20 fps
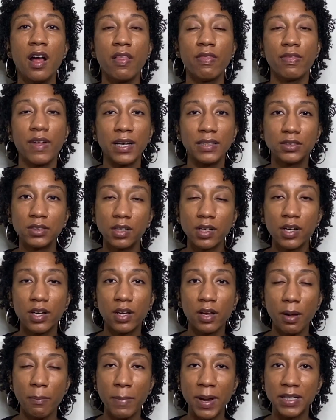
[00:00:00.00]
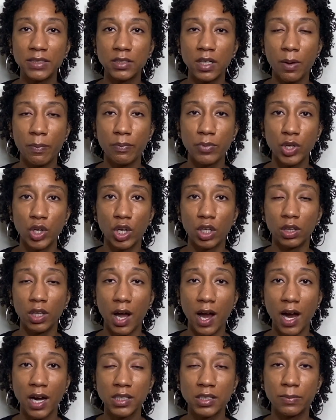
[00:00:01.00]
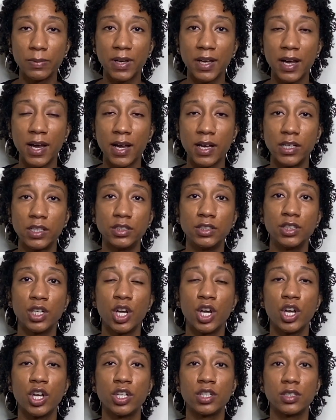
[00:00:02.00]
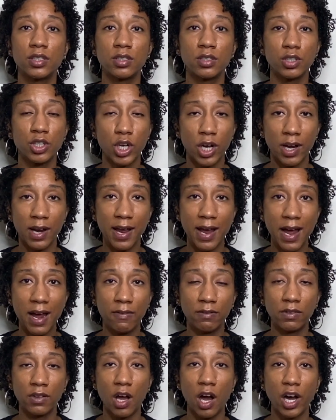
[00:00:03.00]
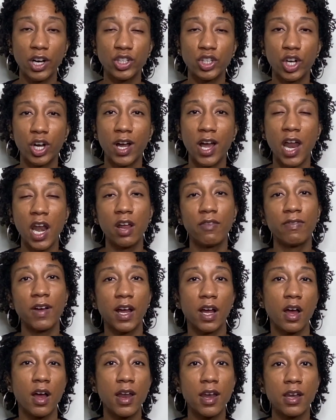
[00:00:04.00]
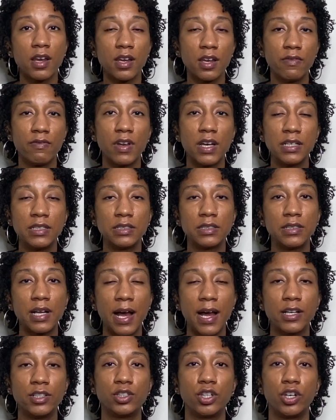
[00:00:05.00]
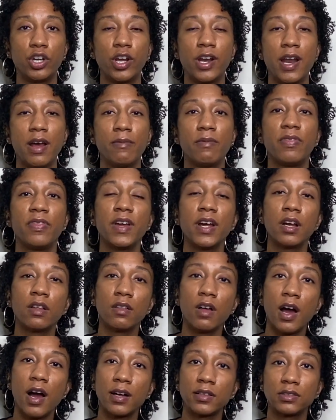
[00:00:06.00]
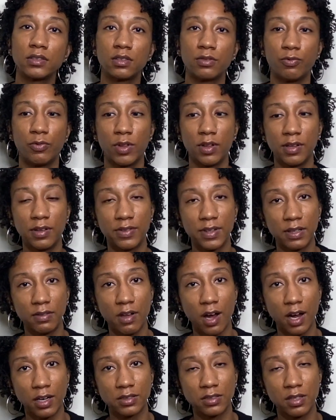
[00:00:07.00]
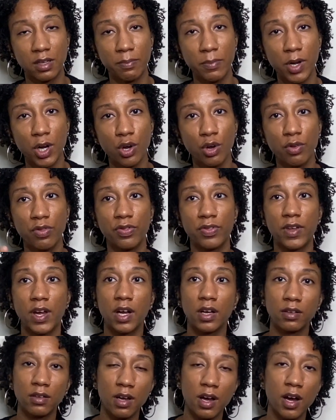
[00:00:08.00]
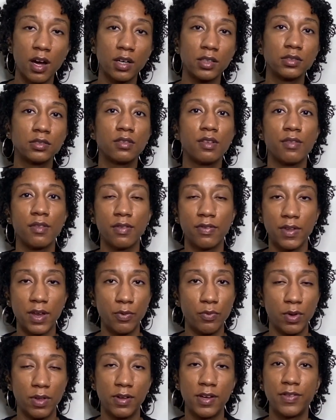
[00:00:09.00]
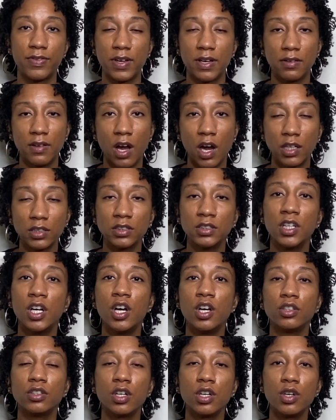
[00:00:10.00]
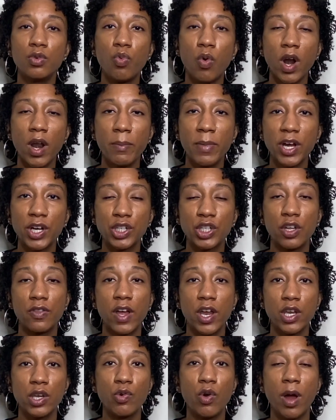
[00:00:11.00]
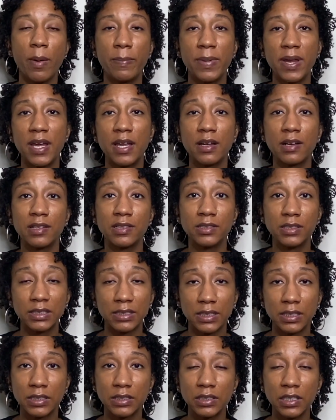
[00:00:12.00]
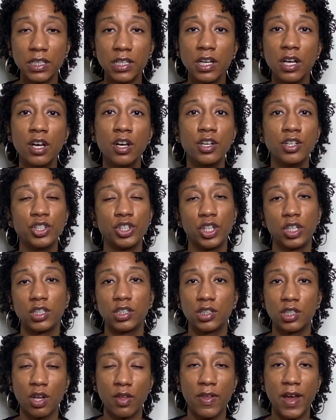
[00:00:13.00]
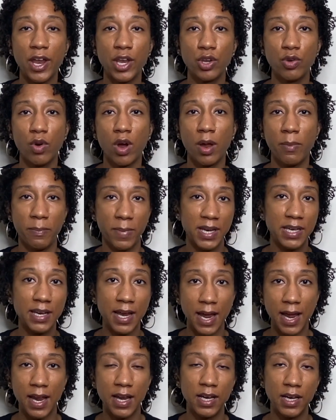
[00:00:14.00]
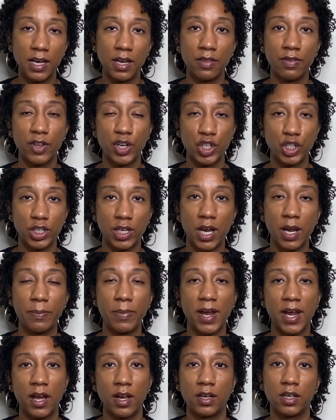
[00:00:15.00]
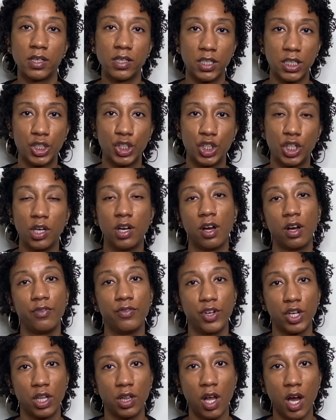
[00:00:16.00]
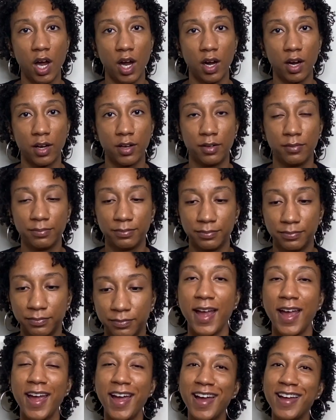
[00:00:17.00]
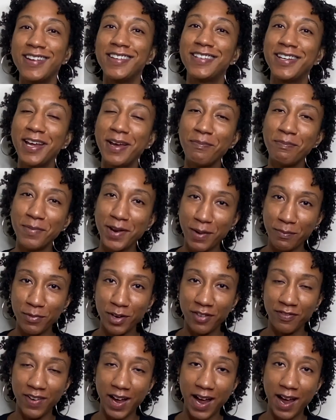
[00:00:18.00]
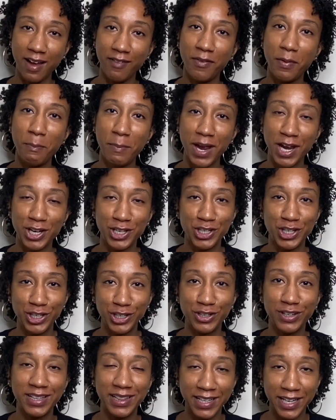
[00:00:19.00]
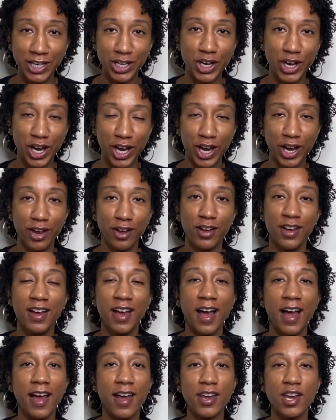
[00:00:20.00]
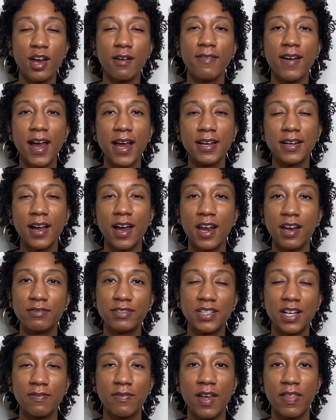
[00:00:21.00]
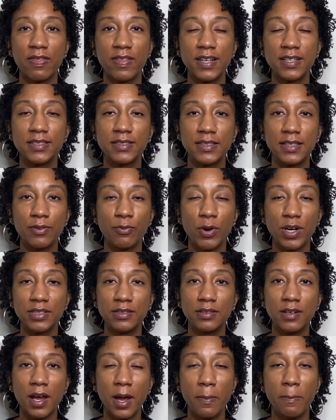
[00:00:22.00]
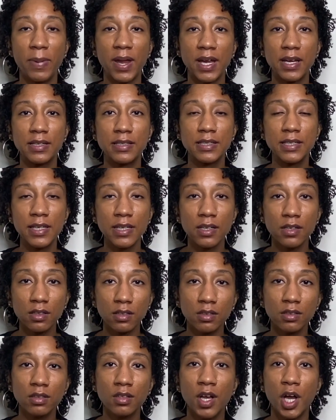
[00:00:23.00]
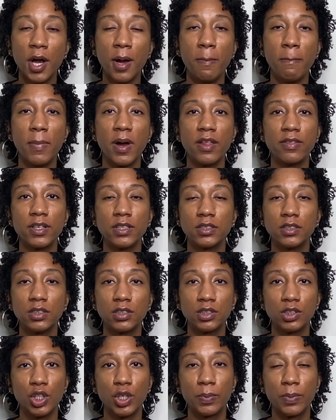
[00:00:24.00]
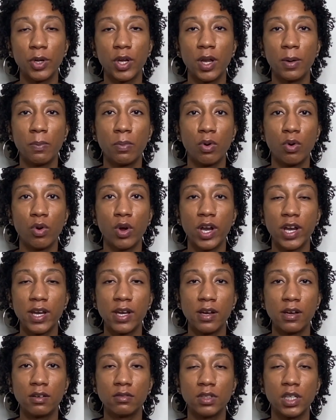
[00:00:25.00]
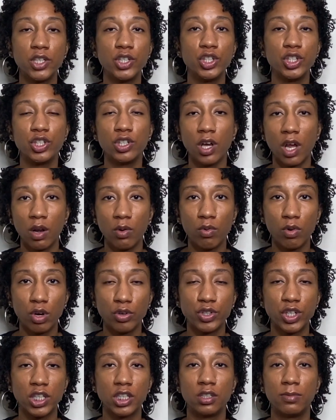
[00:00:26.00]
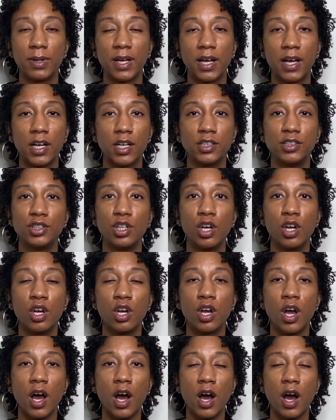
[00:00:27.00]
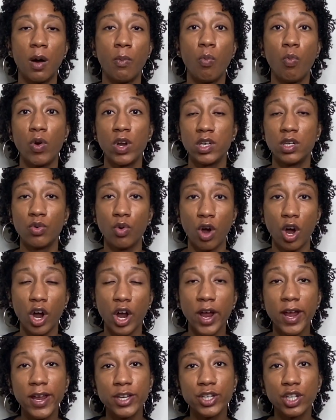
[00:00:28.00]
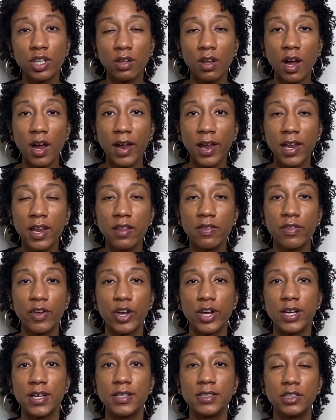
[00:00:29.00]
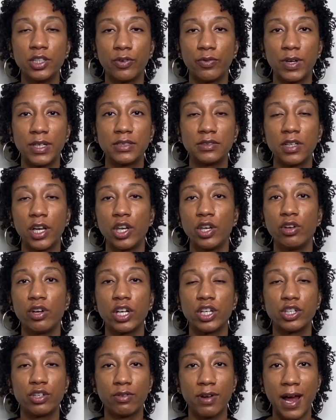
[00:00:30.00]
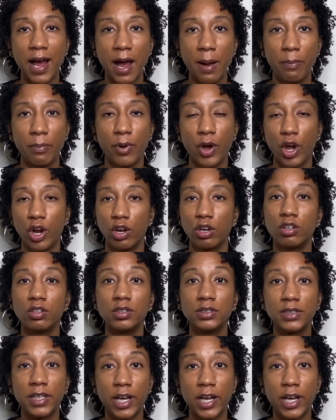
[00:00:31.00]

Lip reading: that's gonna mess up your locks, because you're gonna have locks that are kind of like uneven in size. So you're gonna have thick locks, really thin locks in the middle, thick locks, and then really thin locks. So you want to make sure that you are being consistent, just so that you are maintaining the shape and condition of your lock. And tip number 5, make sure you clean your hair. I know that I kind of said that this wasn't a big deal, but this is super important in general, just because when you are interlocking, there is a risk that you could trap particles